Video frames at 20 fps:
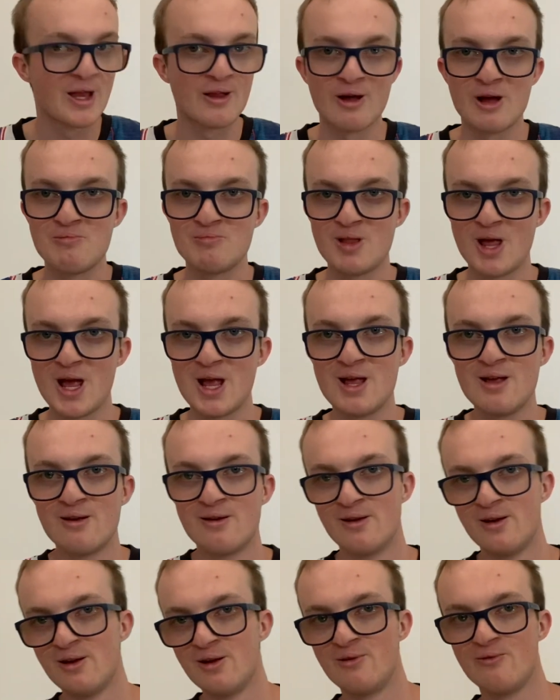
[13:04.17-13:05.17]
sleep tea.
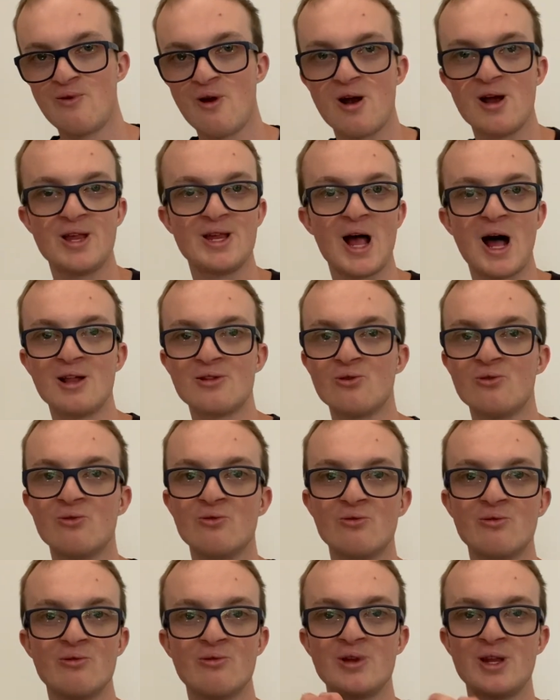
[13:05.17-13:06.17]
Very
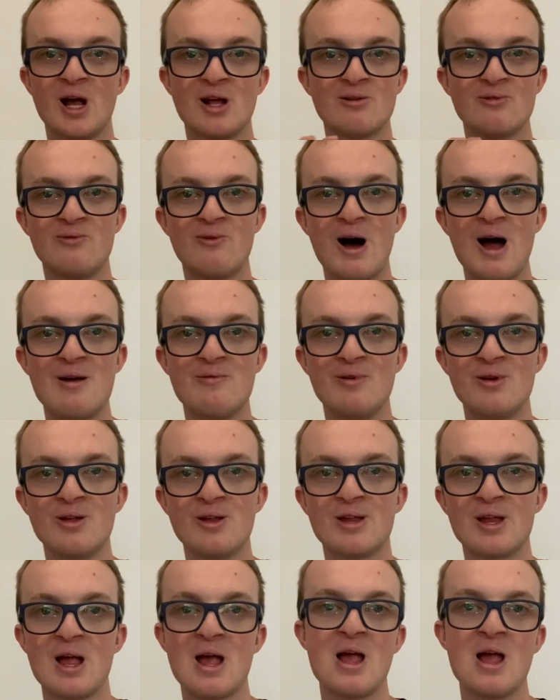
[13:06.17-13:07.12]
subtle flavours,